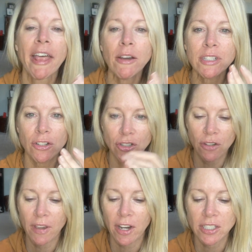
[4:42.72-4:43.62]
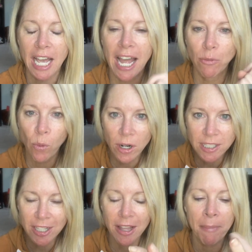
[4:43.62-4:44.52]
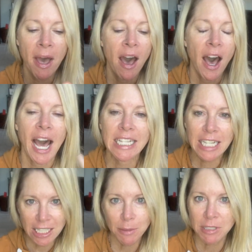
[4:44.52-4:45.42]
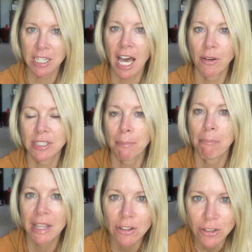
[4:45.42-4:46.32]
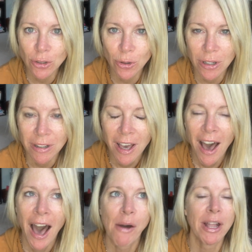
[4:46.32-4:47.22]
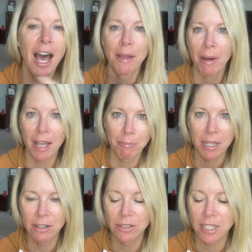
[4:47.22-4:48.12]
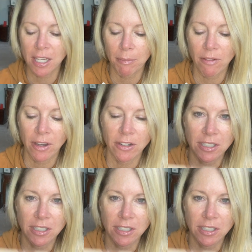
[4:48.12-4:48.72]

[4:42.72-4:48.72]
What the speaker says: was those two fingers. I had warts on them. I sucked them till I was in middle school. I would hide behind pillows sucking my fingers,